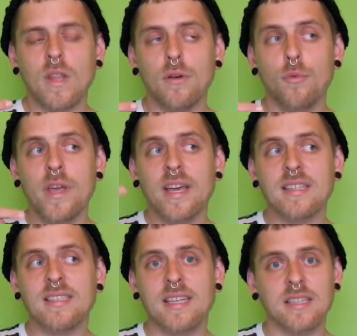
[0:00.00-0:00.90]
we
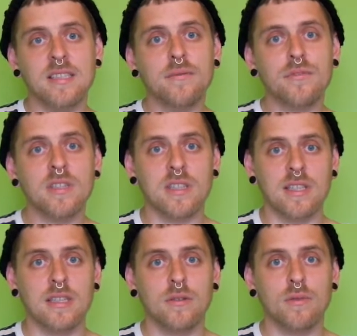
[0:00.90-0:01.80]
can say it
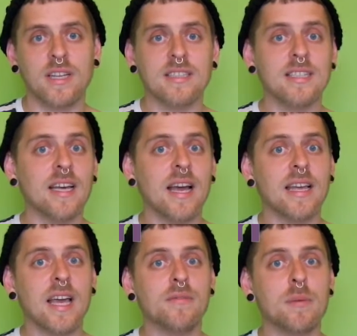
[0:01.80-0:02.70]
differently. We can say, I
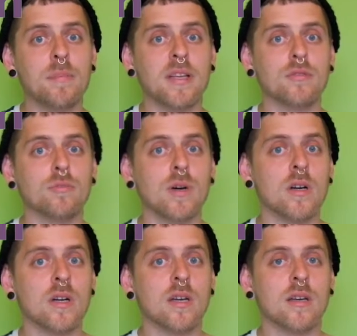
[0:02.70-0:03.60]
gave the pen to
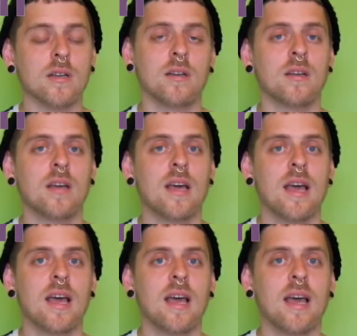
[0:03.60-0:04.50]
Mark.
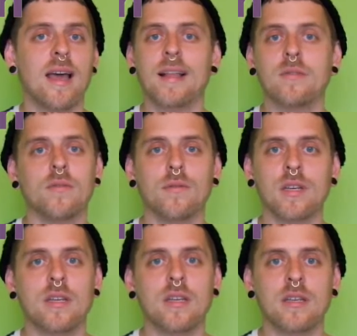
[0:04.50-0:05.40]
And
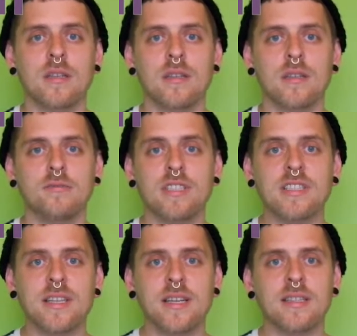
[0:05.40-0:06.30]
we
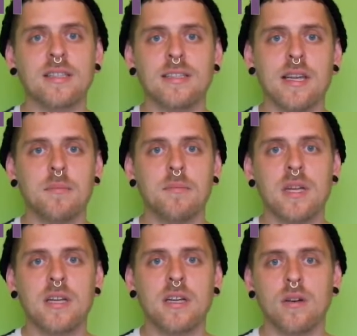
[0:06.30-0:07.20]
retain the same
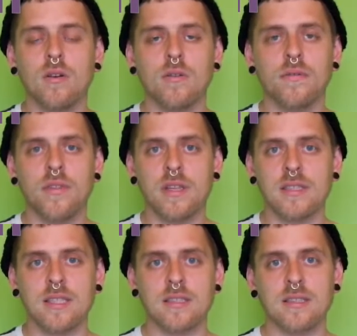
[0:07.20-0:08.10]
meaning of the
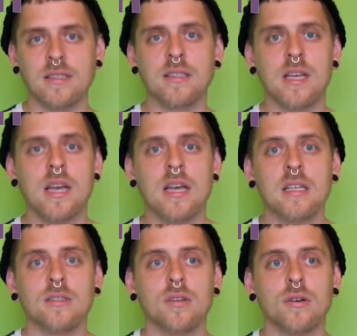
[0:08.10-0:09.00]
sentence.
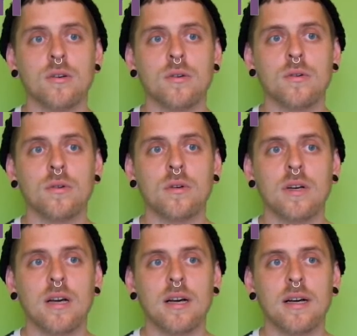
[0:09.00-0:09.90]
So
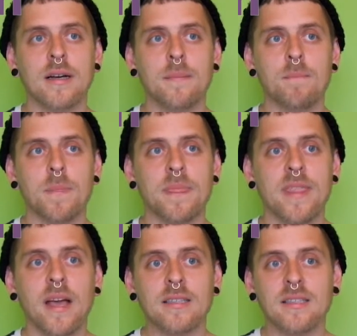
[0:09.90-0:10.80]

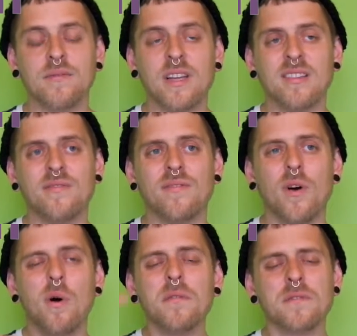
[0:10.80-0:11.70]
dative can
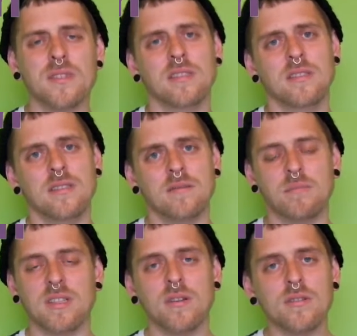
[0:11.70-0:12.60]
often,
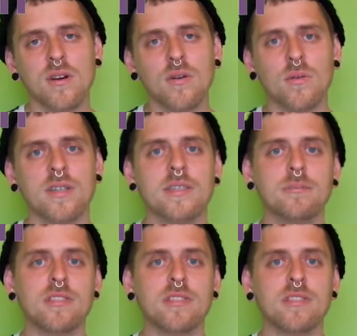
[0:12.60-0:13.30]
but not always, be